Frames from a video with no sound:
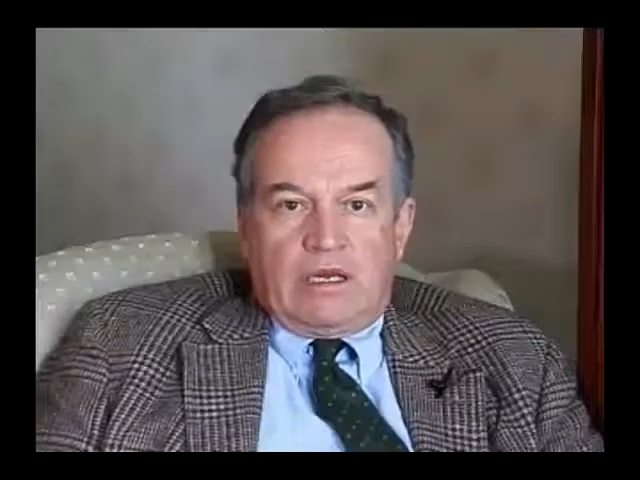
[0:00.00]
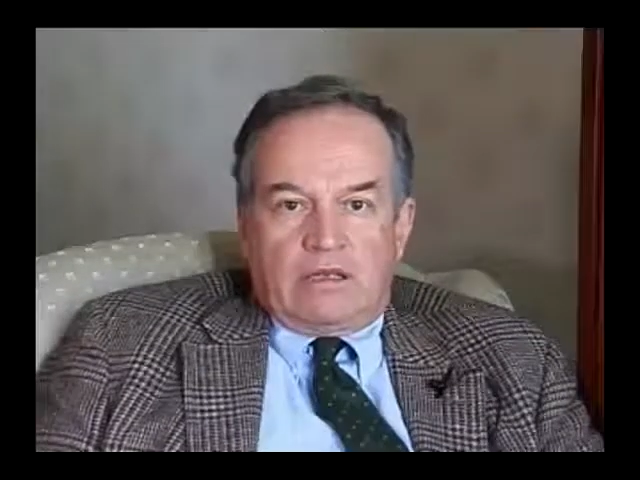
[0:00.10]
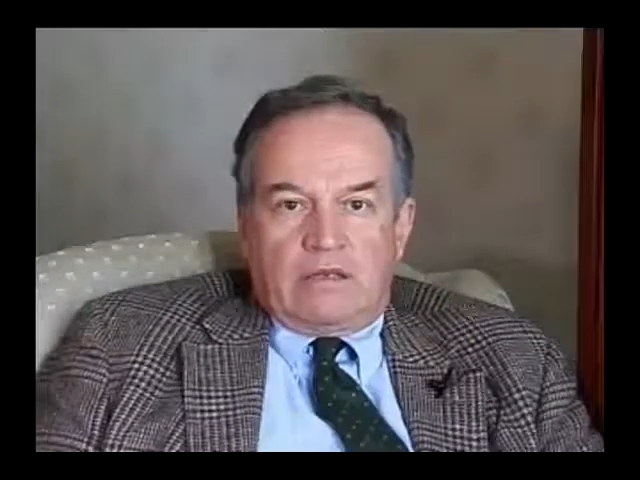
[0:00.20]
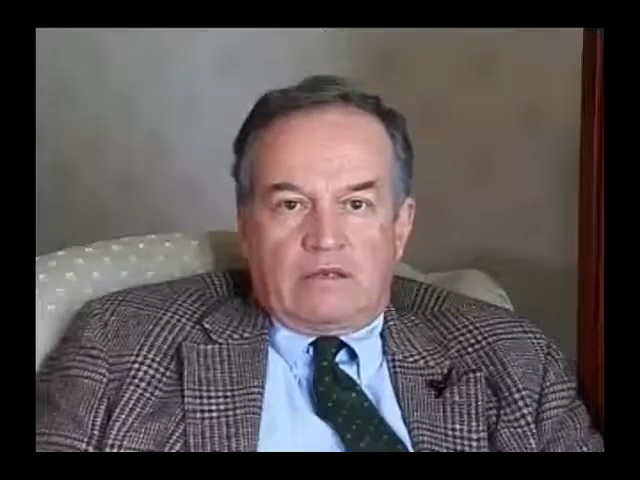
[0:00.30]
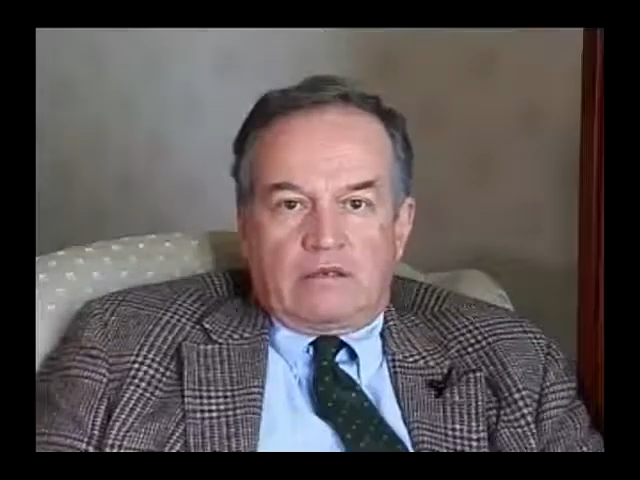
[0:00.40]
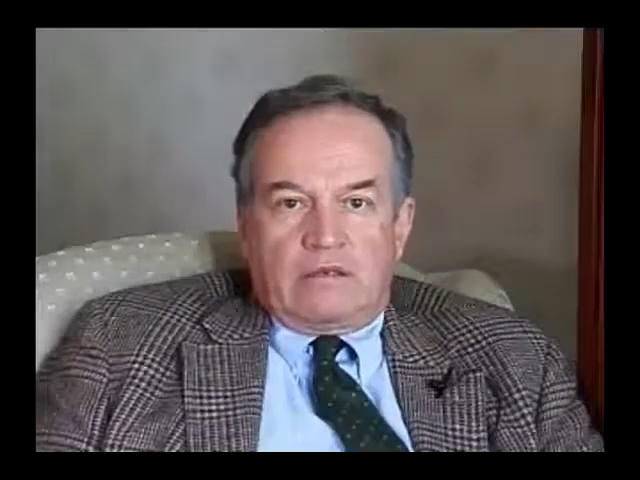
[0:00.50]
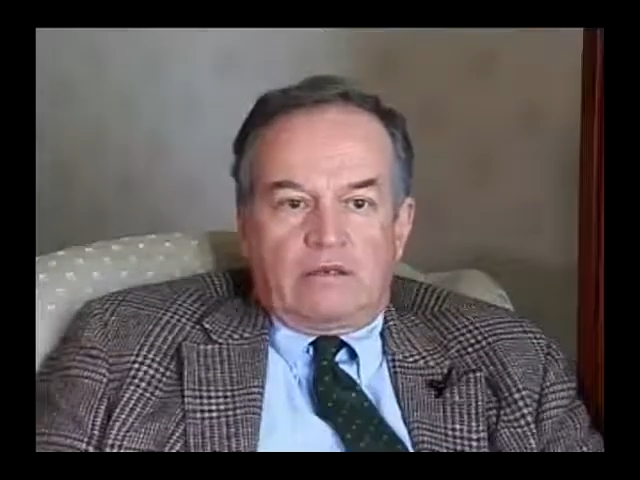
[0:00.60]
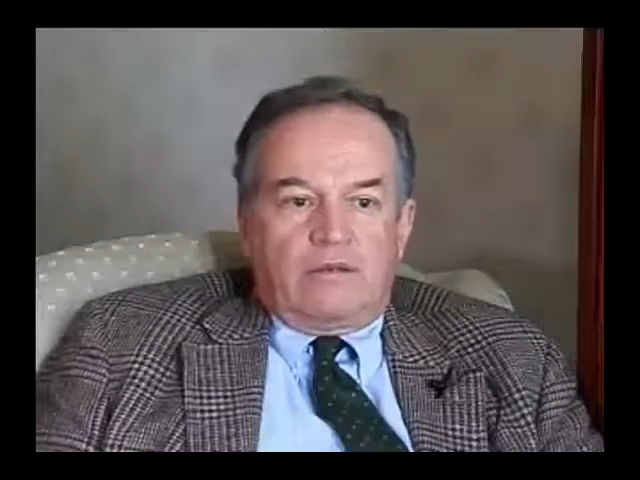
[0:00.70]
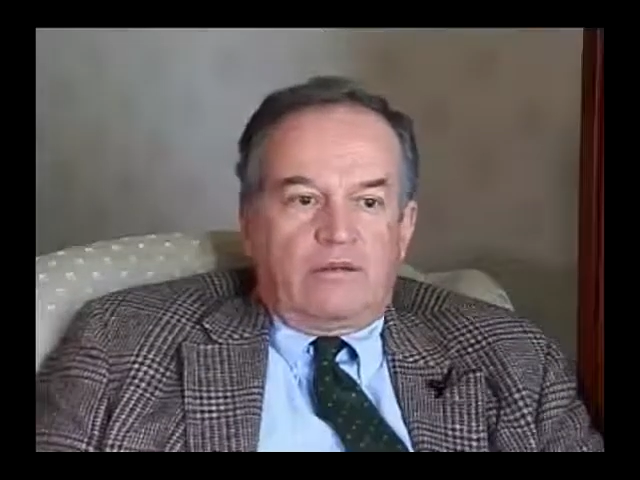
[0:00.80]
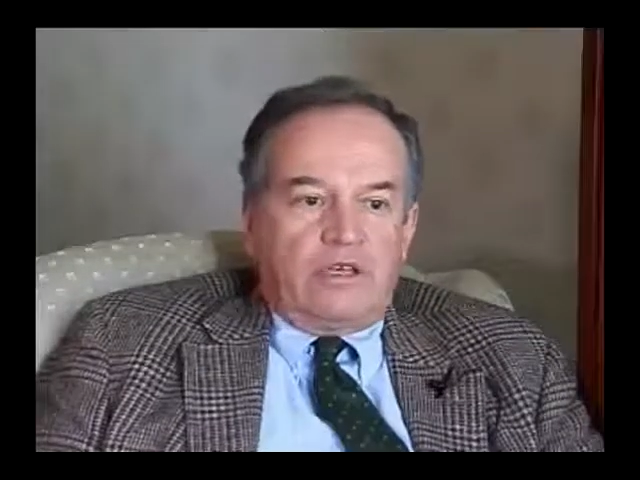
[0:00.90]
And that
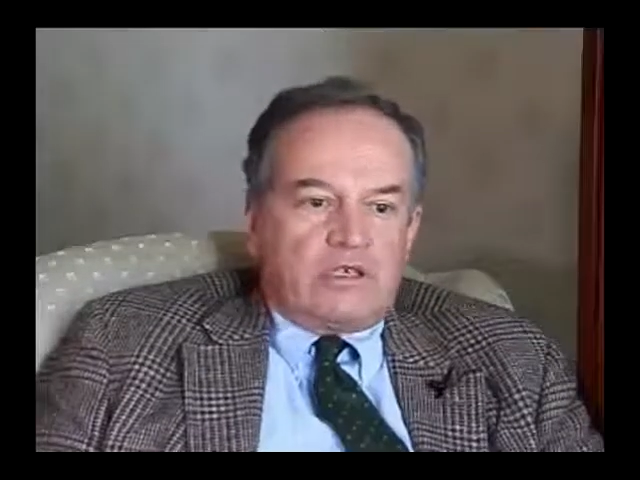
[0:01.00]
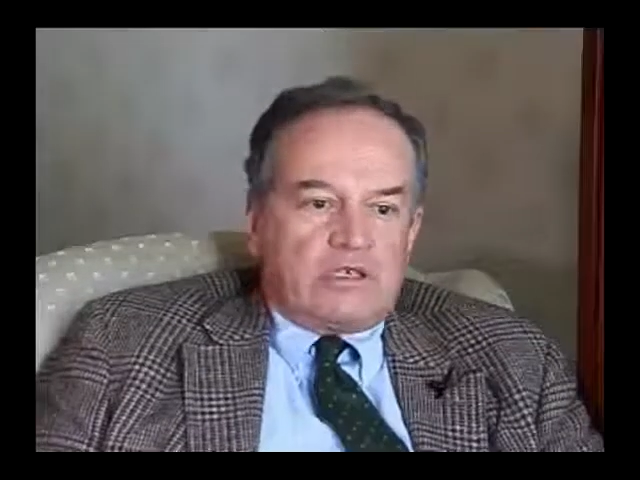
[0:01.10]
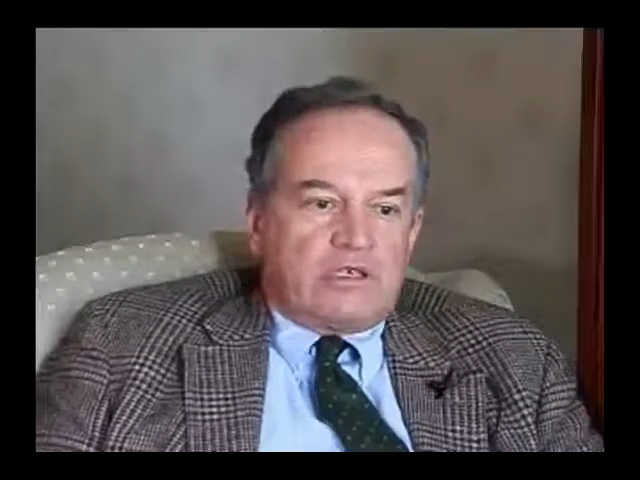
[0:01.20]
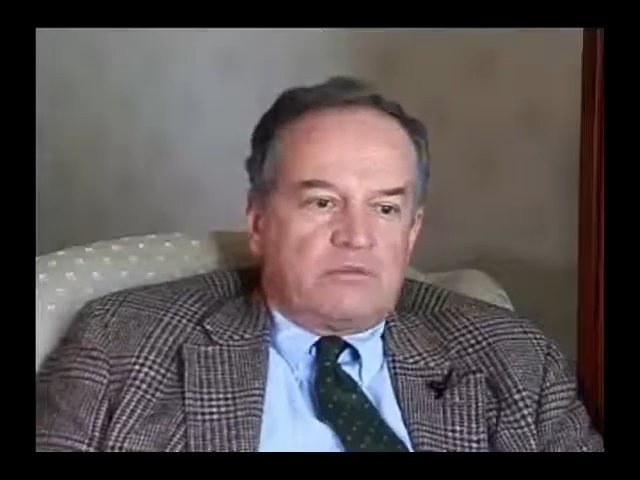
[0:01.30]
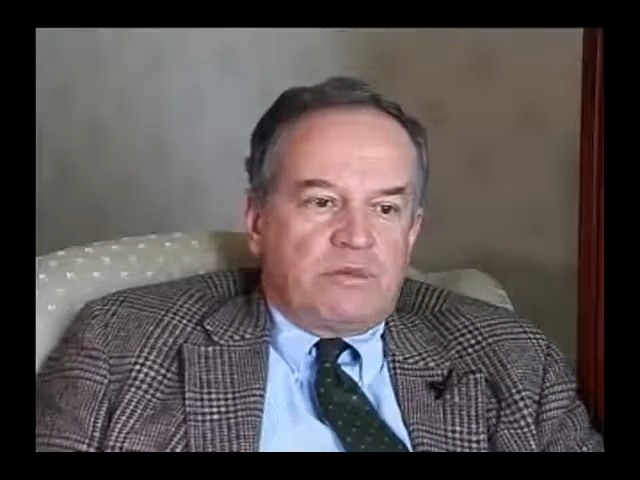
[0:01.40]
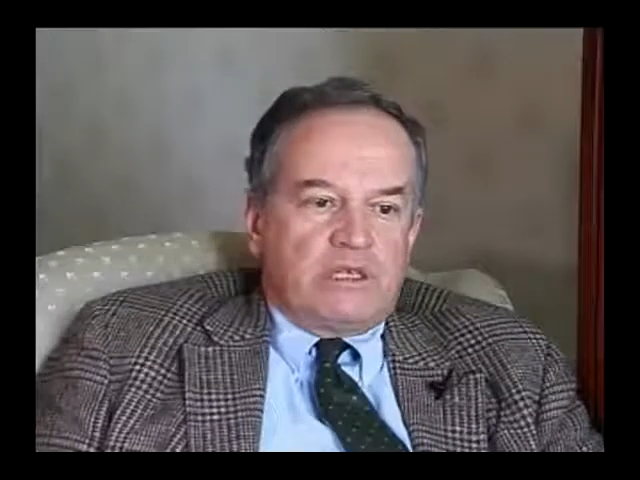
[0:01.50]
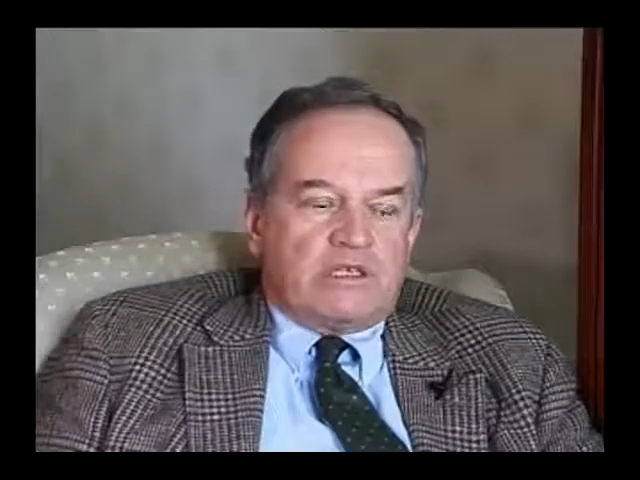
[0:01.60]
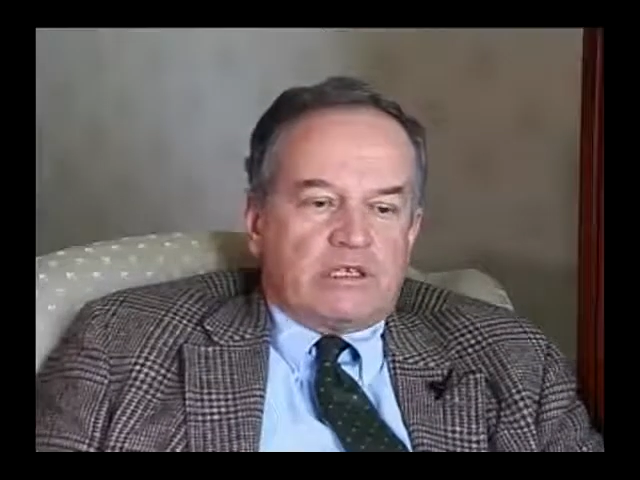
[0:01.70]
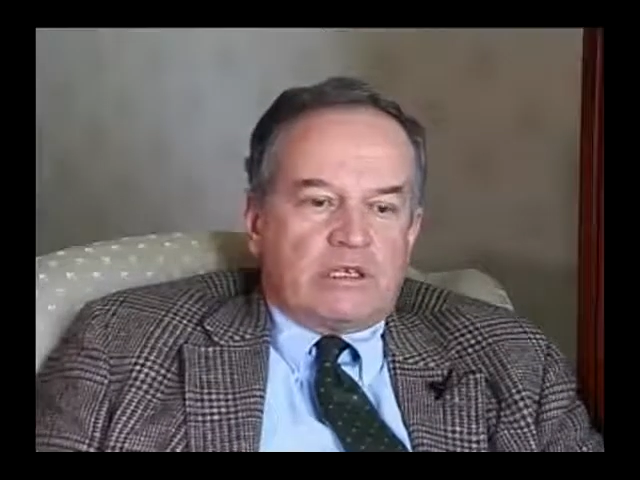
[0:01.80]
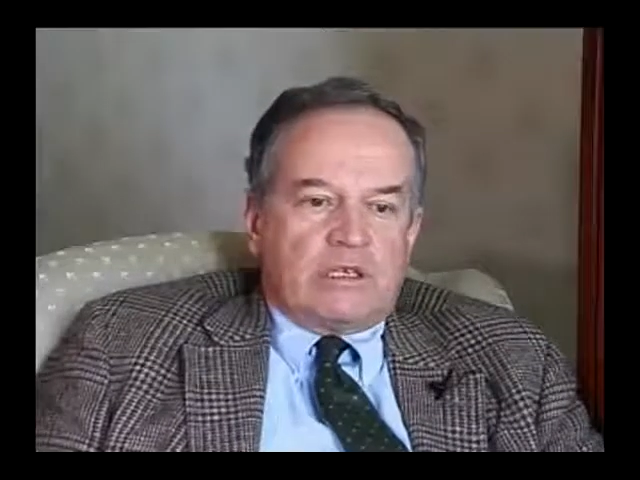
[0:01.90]
this
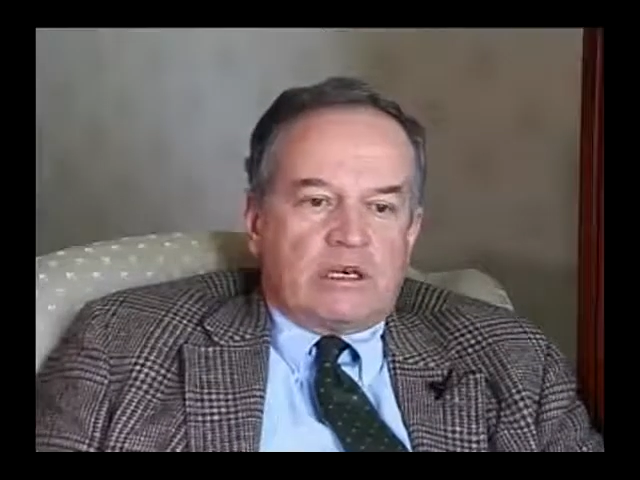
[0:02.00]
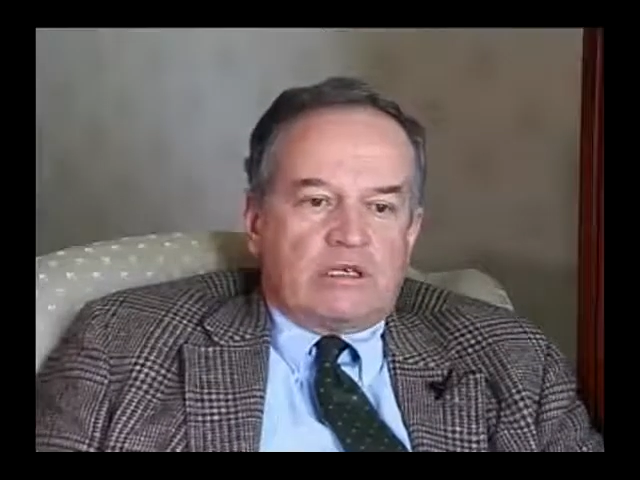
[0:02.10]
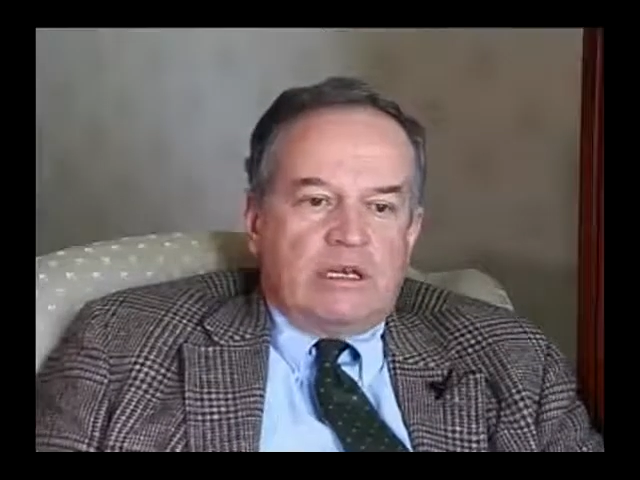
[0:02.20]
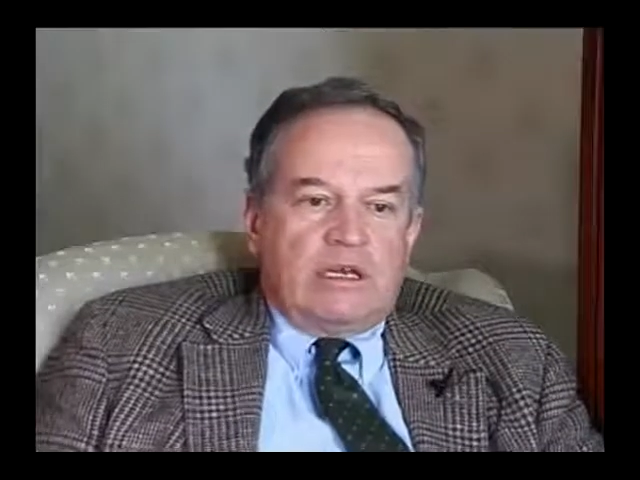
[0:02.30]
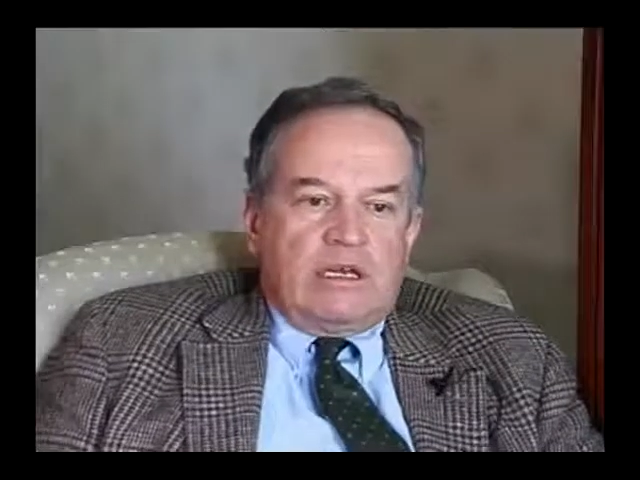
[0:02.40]
means a lot